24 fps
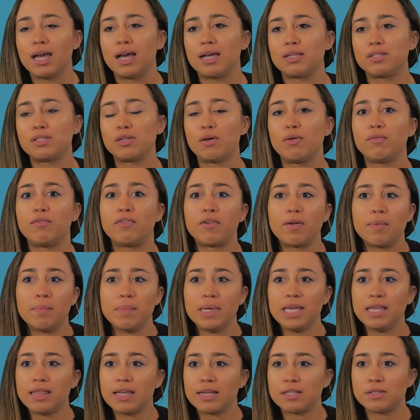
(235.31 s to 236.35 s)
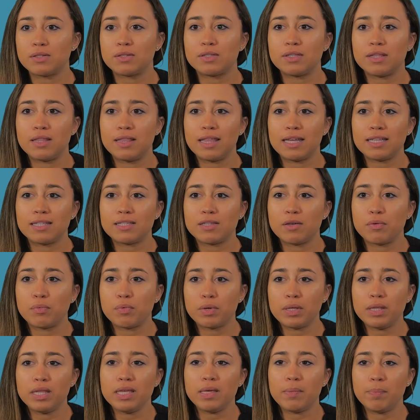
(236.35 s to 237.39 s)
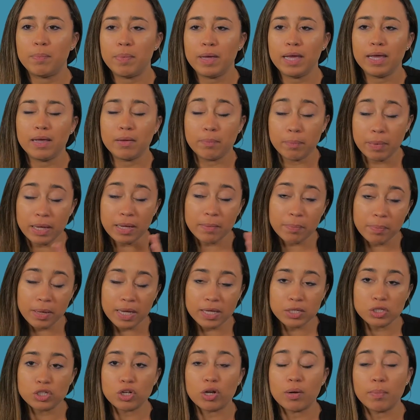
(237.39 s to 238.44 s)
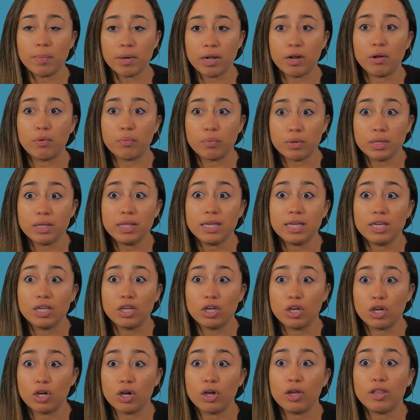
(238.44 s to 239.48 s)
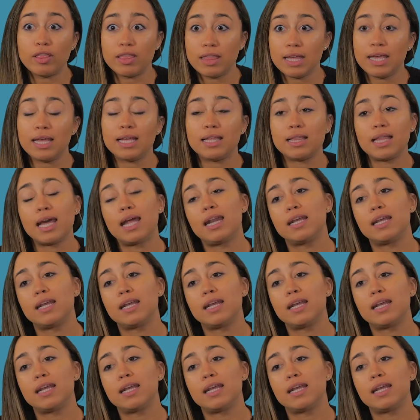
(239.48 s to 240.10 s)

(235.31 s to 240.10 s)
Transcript: So for me, that's a really big picture, but a really good thing that